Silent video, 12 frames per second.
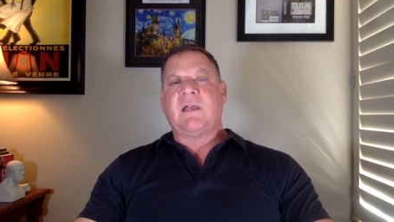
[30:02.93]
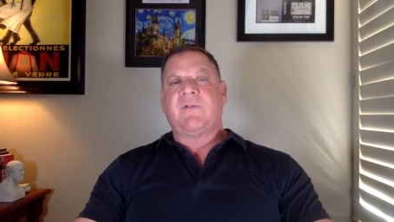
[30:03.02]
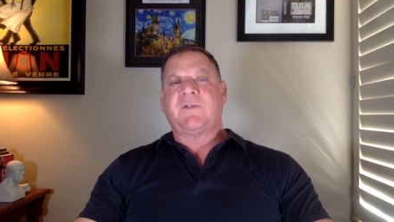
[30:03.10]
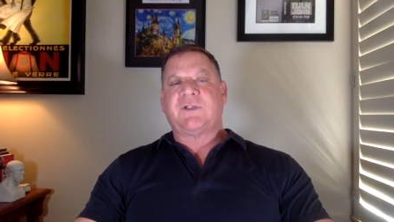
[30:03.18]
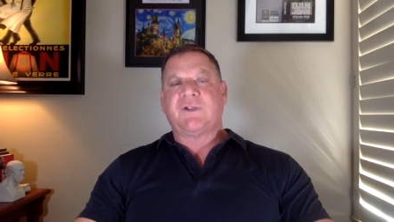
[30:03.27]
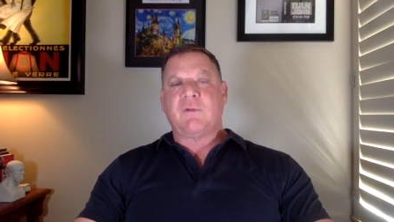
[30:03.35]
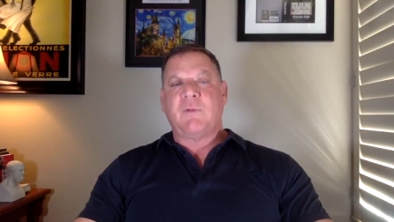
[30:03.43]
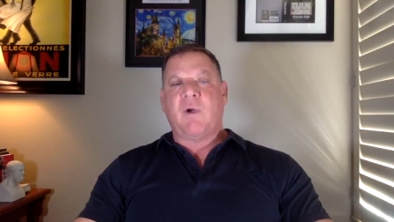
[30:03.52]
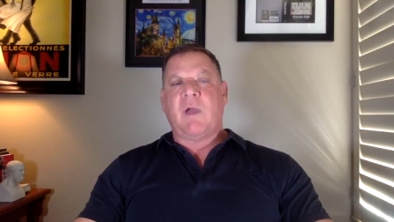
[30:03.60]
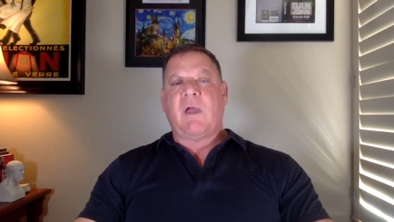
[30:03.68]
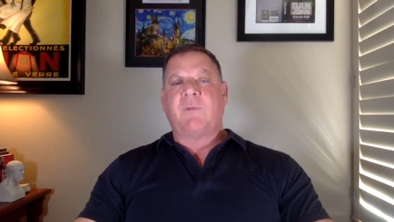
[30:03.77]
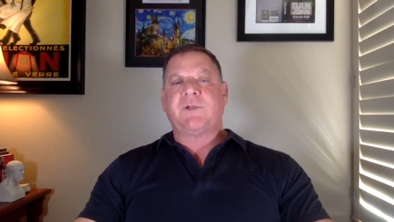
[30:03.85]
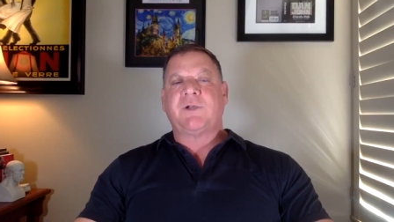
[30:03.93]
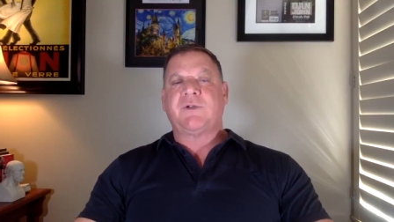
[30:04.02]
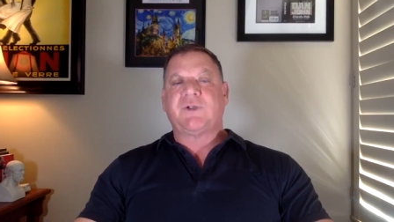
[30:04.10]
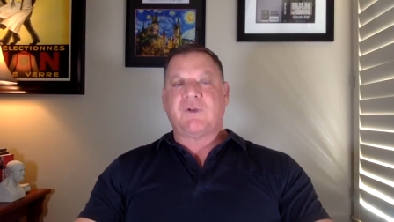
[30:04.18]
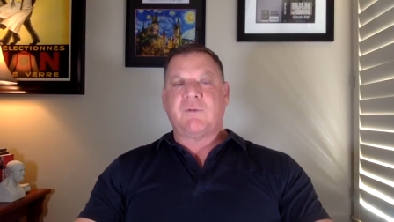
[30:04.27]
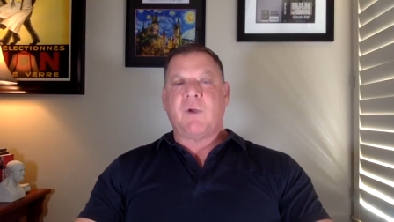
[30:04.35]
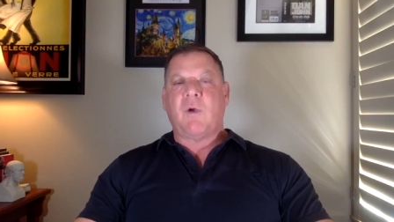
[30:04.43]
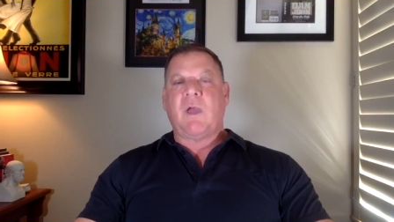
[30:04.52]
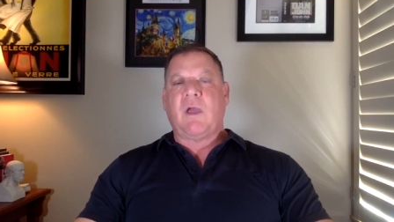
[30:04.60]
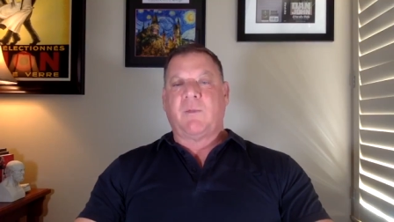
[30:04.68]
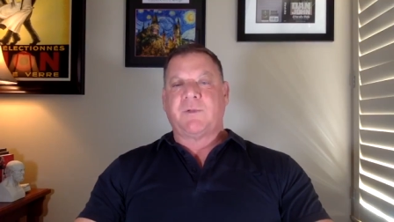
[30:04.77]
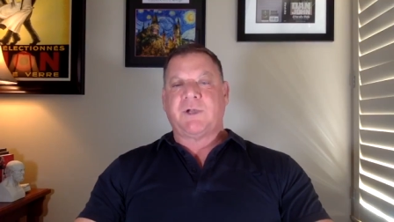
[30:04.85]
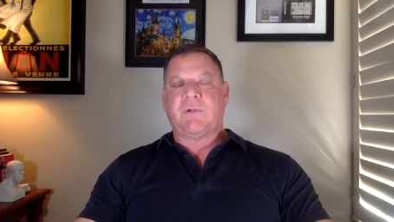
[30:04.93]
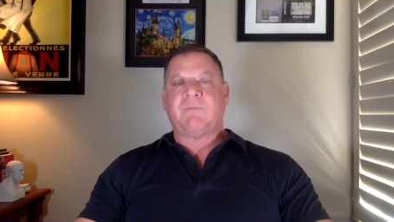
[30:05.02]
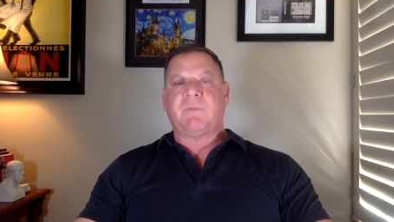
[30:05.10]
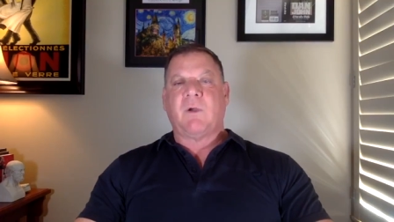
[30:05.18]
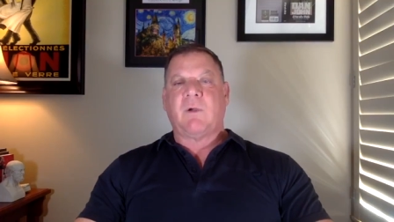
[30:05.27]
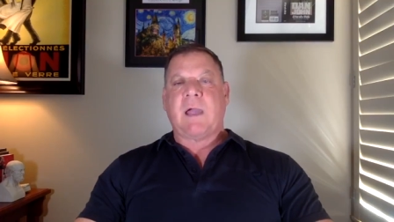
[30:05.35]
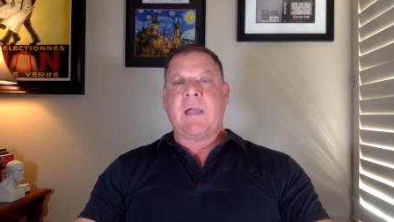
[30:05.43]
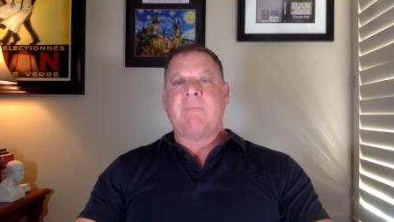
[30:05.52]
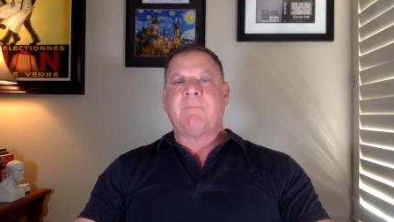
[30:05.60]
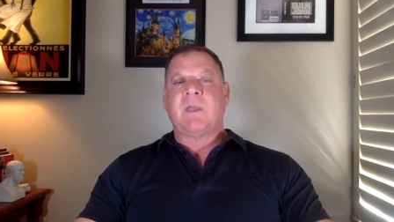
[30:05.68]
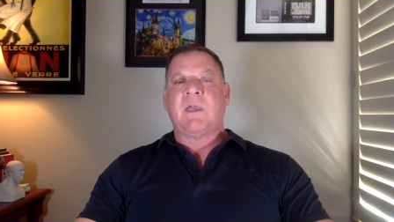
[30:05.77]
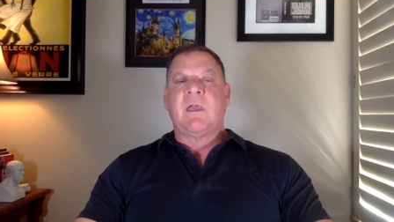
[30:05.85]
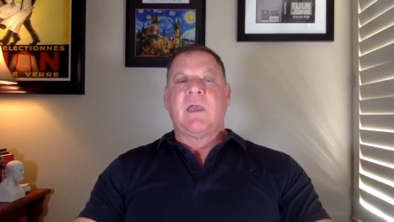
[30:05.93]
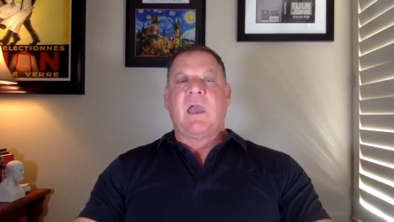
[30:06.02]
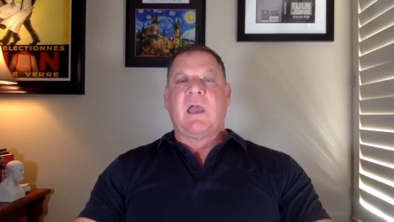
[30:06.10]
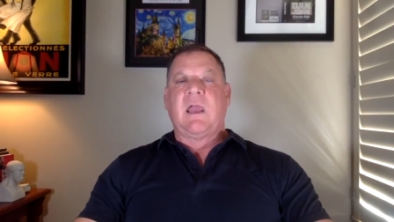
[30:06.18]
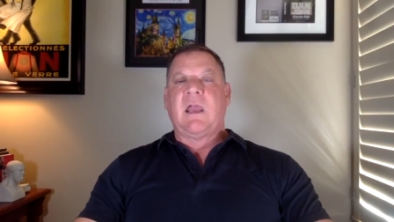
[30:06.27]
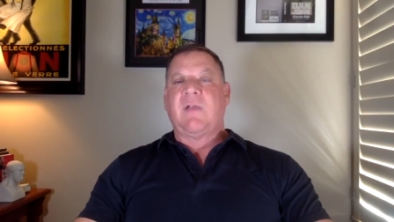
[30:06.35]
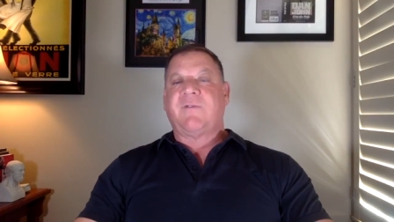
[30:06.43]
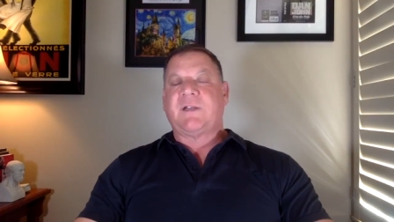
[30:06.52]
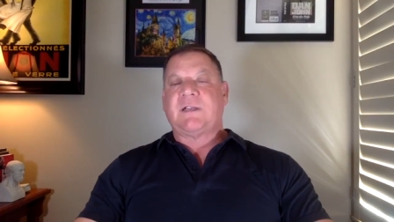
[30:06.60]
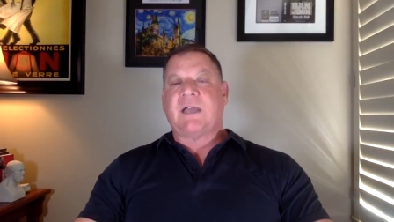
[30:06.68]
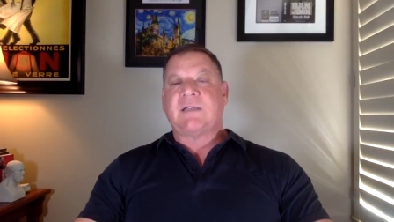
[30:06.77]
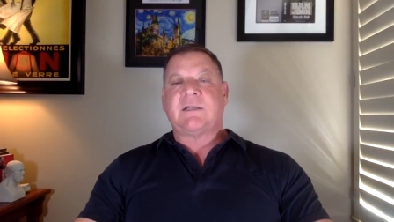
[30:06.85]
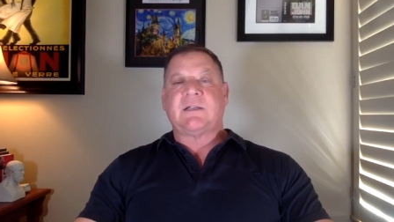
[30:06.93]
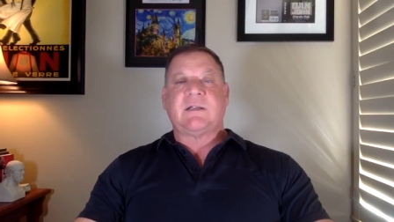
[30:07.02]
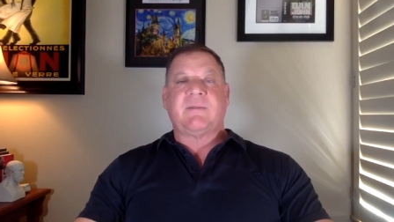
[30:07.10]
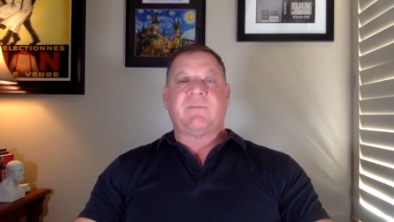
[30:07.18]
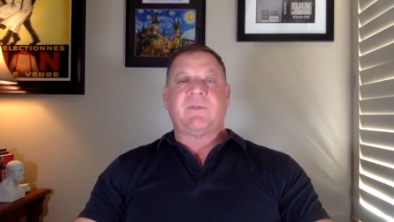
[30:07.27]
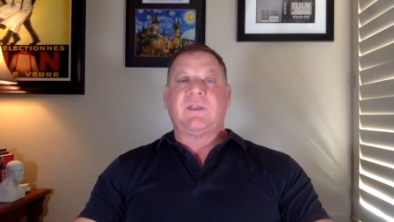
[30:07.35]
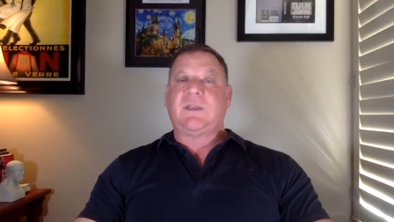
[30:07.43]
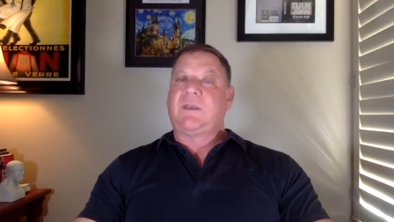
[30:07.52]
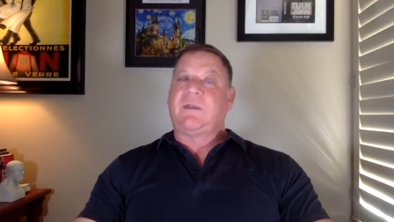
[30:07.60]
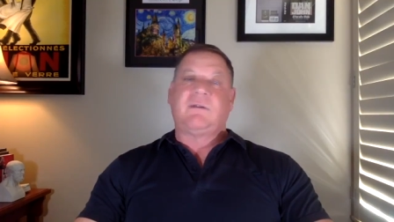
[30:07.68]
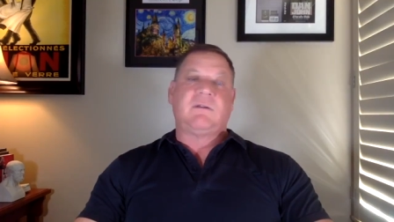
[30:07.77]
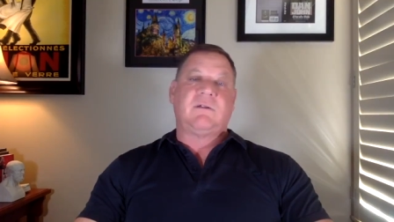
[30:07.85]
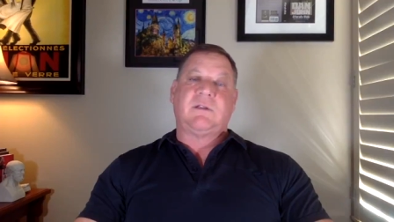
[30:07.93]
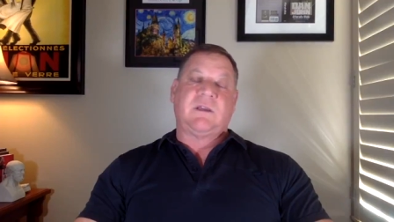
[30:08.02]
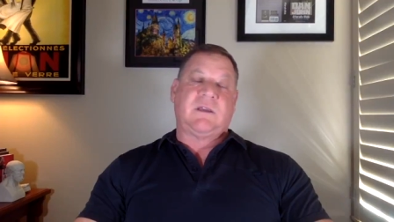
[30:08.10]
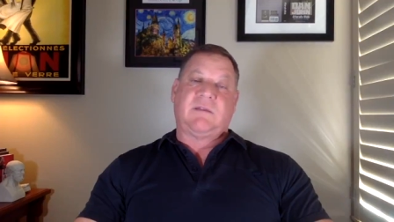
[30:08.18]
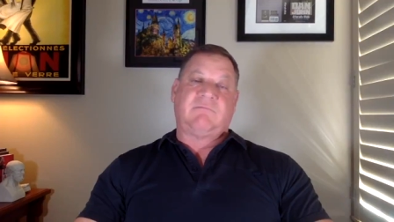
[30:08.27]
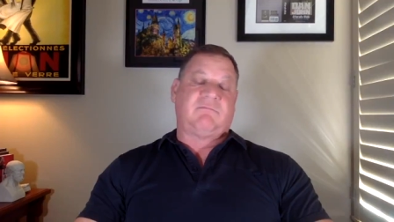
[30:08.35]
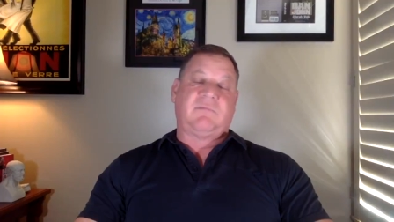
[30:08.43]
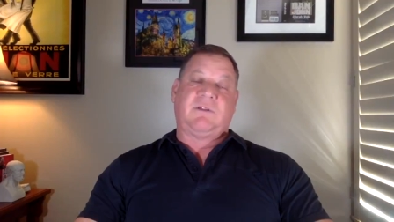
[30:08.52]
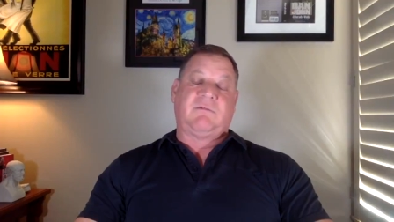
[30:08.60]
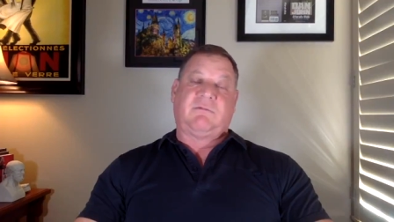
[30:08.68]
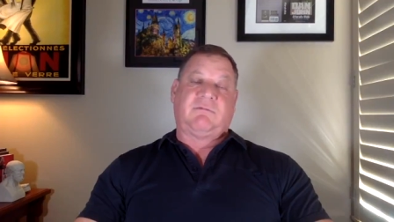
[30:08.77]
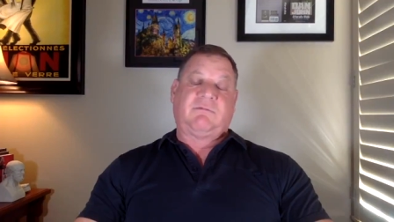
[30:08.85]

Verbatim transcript: if sumo helps you sumo helps you okay and, and if it doesn't you, you,